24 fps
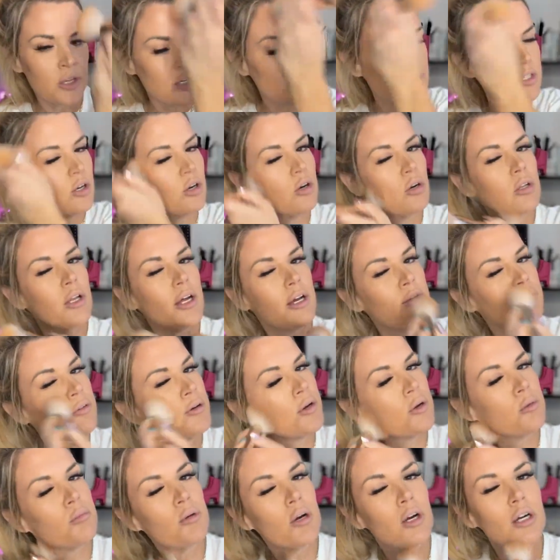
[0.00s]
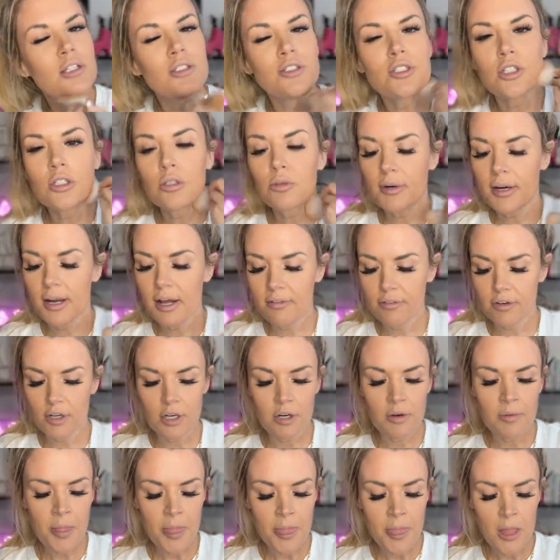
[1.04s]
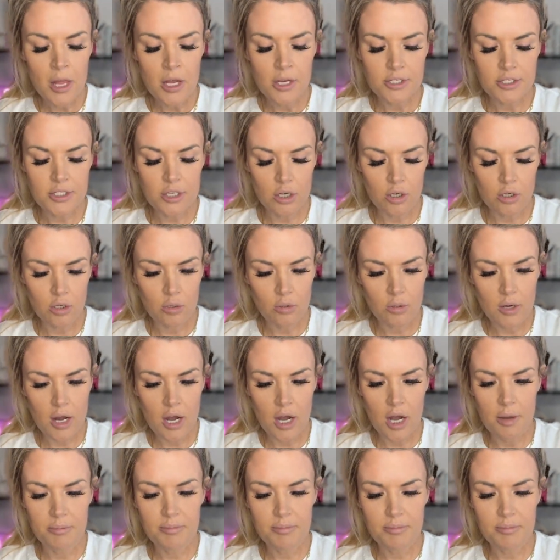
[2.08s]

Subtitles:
So like for your bronzer or whatever. So